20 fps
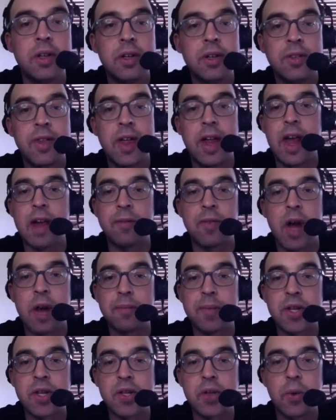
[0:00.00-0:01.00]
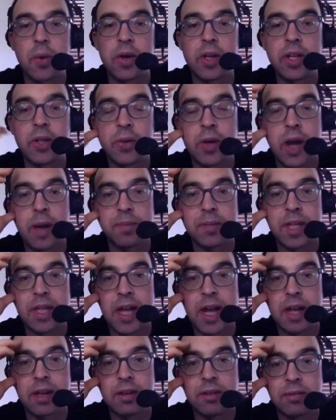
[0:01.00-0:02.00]
that have not been scored into an empty
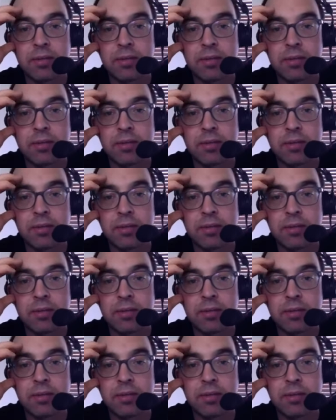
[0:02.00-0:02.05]
net?